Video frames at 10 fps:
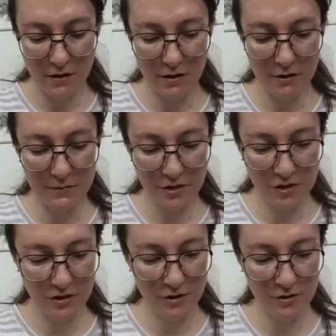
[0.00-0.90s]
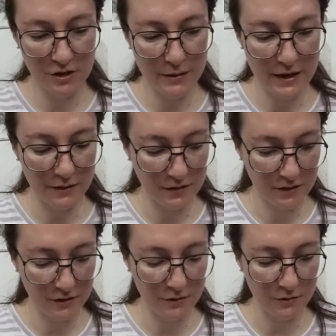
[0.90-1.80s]
And she shows you how
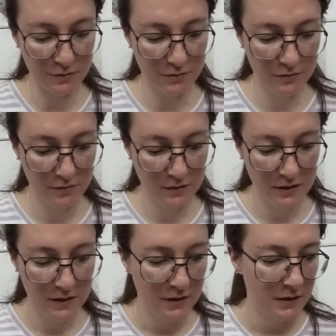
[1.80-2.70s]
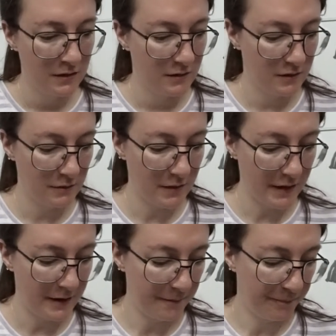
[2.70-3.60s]
to do
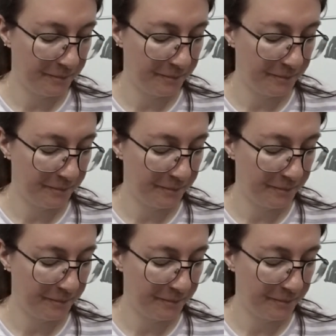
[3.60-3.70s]
that.